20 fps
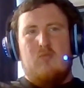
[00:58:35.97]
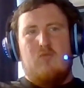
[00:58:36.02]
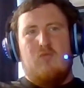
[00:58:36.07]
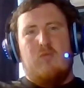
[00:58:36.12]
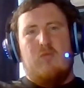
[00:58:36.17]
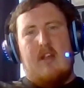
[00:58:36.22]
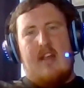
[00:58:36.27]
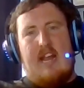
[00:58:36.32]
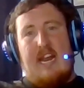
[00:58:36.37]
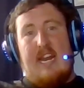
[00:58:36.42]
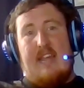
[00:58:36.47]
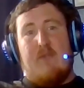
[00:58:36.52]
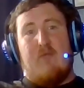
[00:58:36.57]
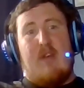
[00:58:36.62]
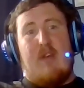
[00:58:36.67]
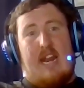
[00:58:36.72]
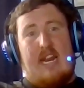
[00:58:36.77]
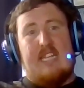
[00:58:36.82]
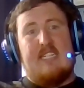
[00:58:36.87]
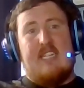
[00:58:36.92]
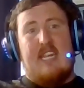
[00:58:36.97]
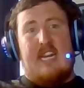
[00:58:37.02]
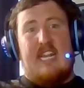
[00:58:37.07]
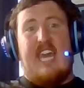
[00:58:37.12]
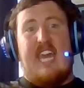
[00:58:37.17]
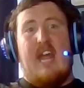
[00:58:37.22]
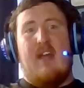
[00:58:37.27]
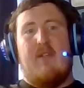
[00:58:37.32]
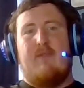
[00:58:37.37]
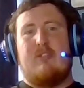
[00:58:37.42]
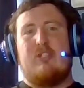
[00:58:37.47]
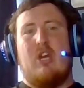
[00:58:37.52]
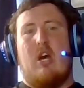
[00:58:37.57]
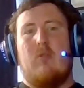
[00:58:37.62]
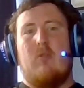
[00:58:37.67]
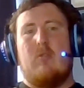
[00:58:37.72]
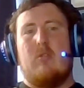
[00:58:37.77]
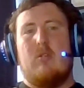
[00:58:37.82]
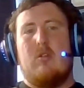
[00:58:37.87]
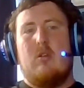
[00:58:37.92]
really realistically get a
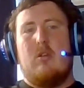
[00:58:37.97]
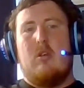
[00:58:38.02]
result.